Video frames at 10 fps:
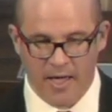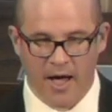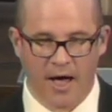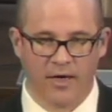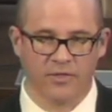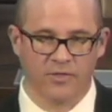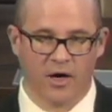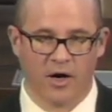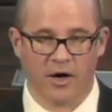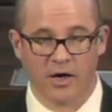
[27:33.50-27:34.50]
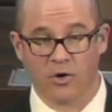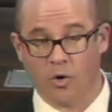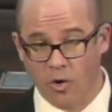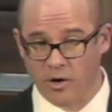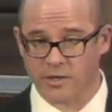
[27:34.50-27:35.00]
The
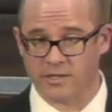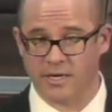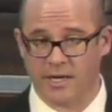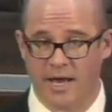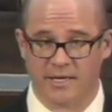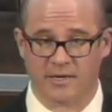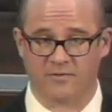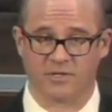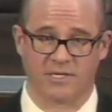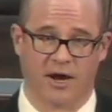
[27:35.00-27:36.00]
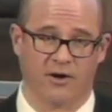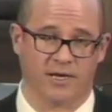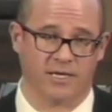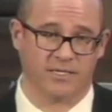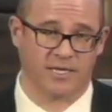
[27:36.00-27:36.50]
court in Entick versus
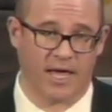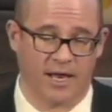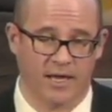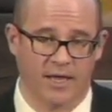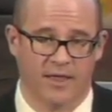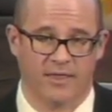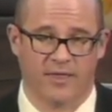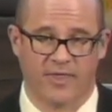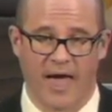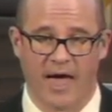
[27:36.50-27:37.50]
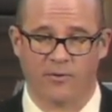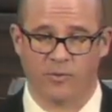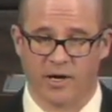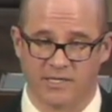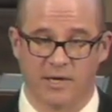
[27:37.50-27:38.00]
Carrington said that that
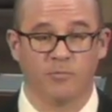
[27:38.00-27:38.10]
was